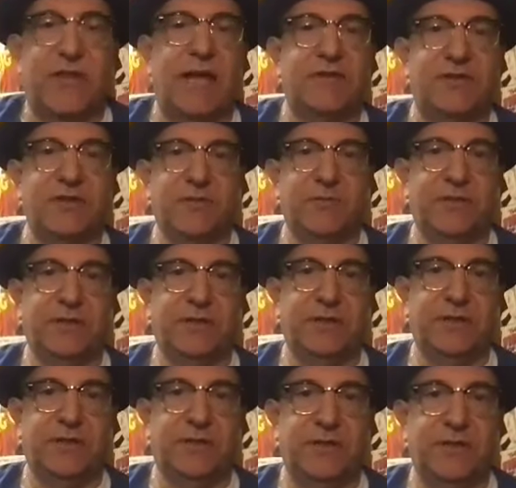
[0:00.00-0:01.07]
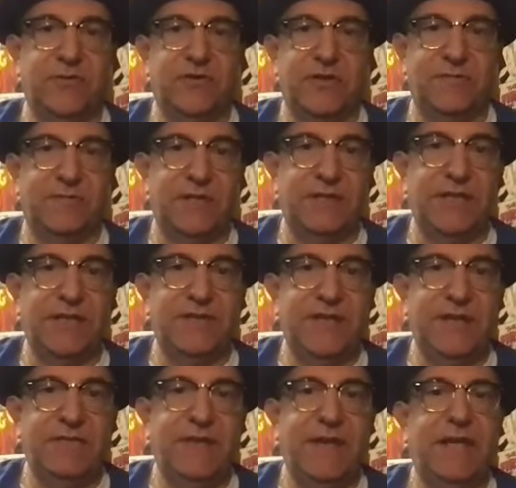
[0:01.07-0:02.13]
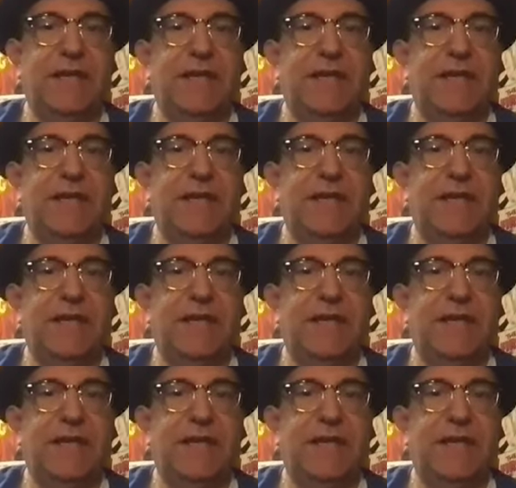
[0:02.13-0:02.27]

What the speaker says: that just with the use of the DC thing,